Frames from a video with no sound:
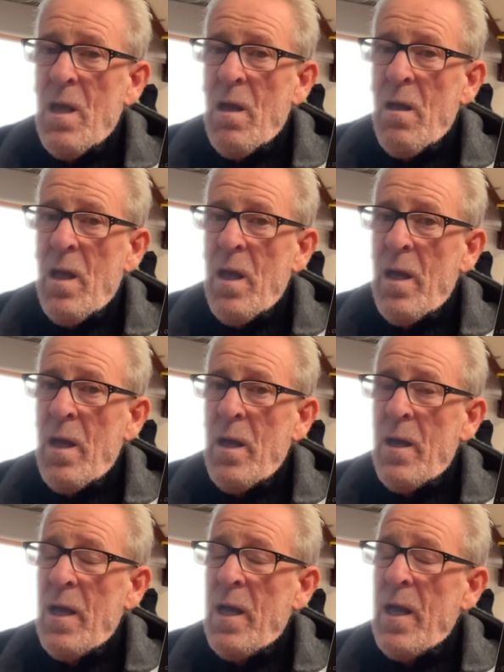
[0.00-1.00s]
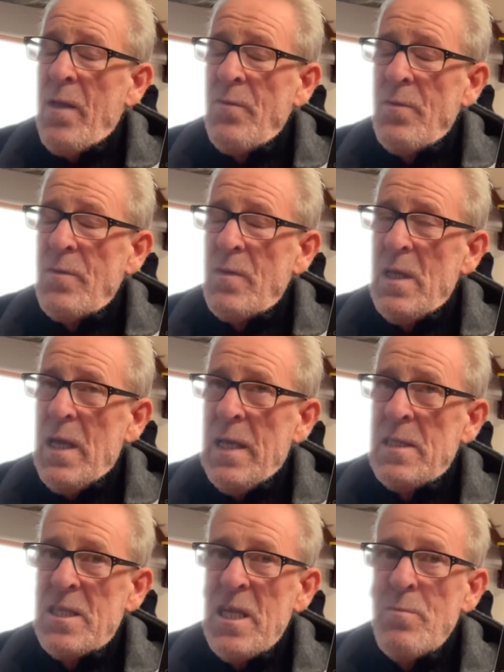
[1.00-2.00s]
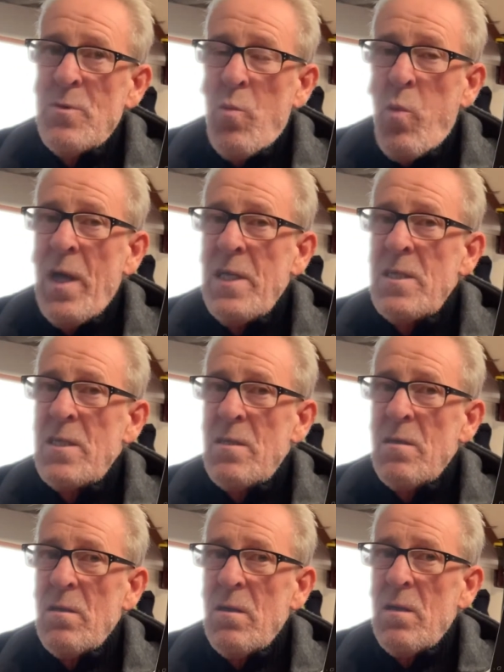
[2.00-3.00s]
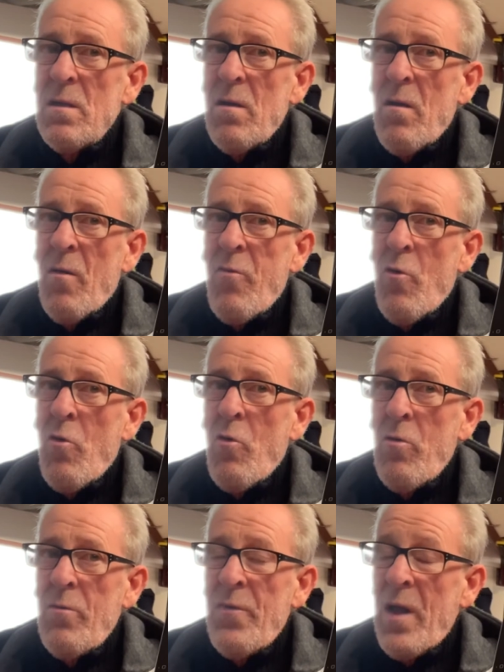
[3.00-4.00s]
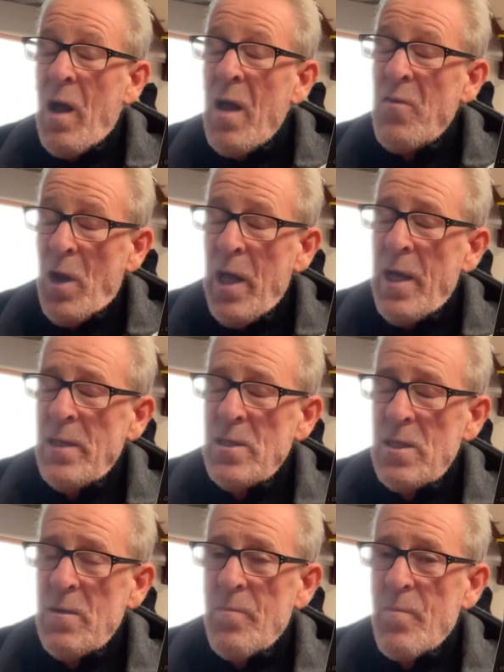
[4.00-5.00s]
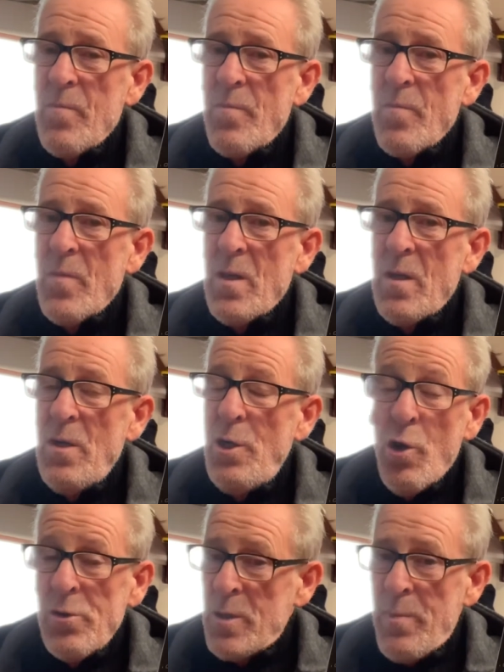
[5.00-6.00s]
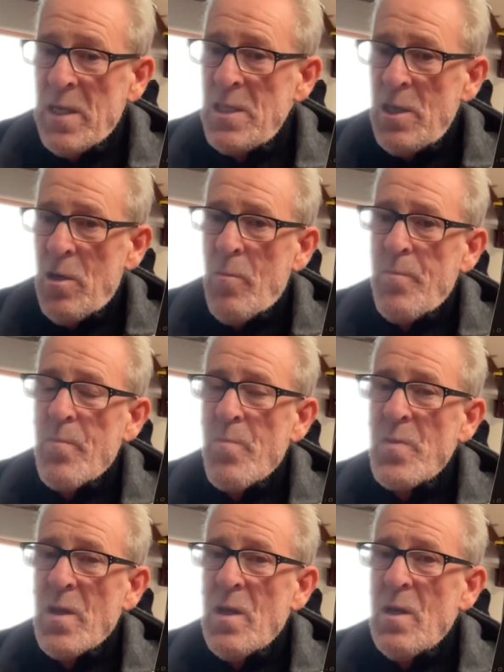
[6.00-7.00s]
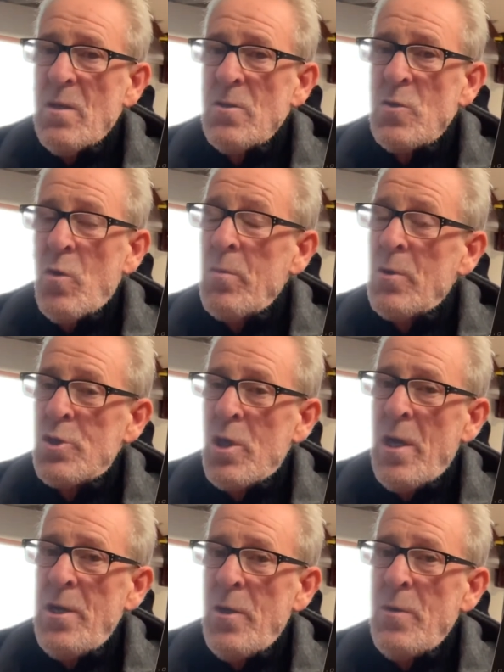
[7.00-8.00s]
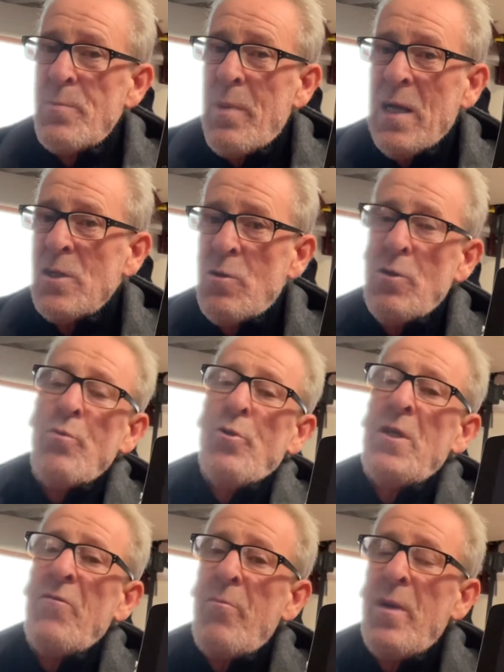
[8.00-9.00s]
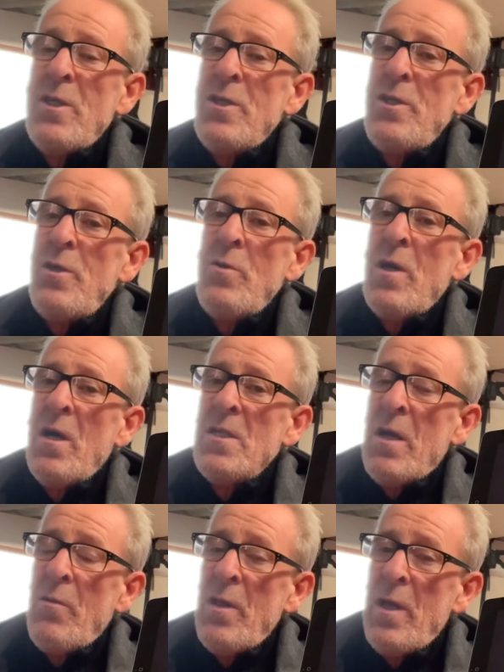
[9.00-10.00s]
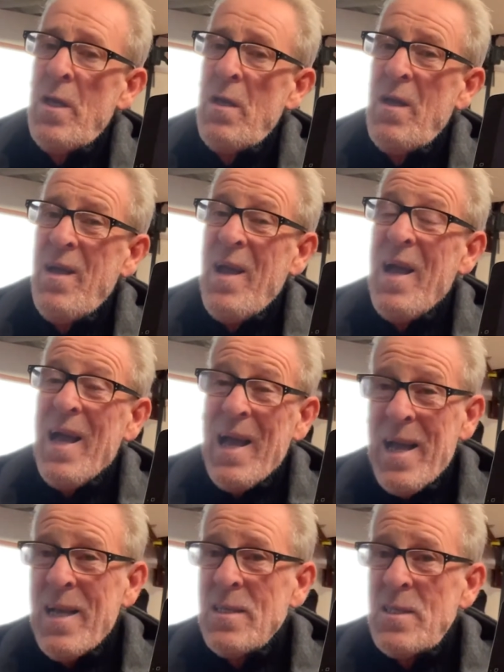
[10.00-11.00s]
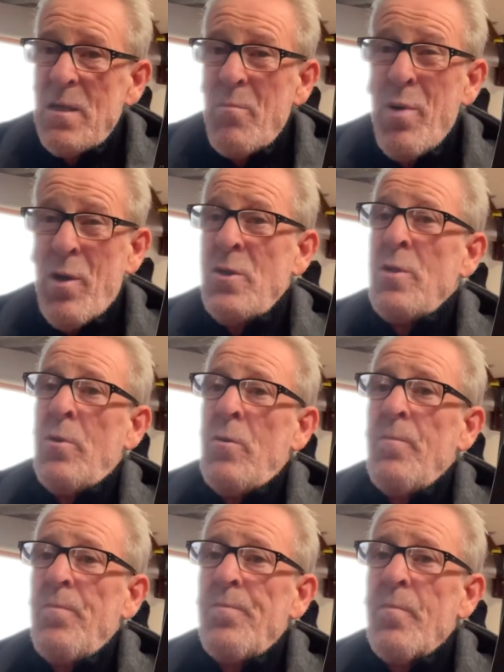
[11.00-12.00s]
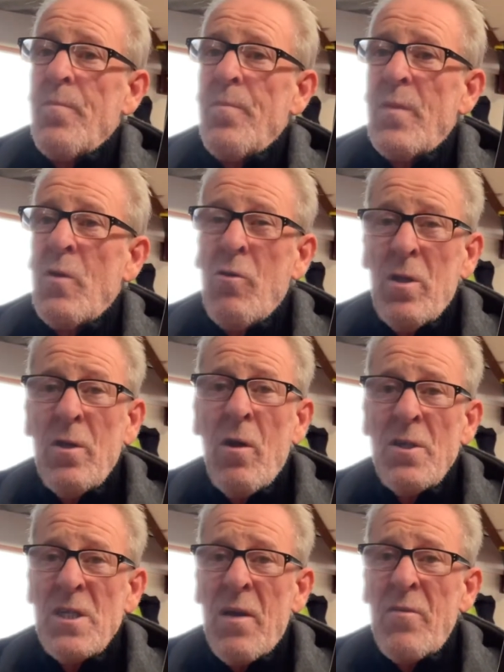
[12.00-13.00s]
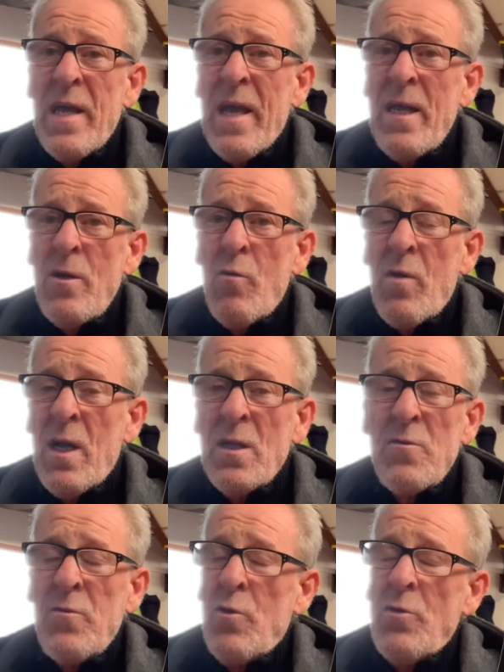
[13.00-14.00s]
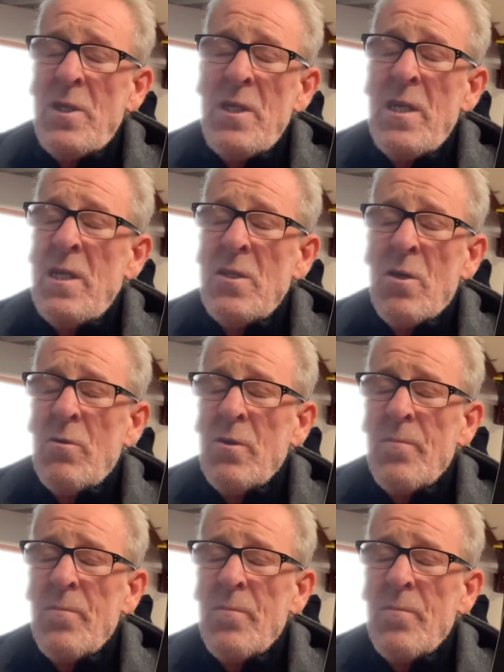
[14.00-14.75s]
And it seems a waste of all that I've learned not to pass it on. So what I'm going to try and do is pass on as much information to you guys out there as possible. All the knowledge I've gained over the last 40 years of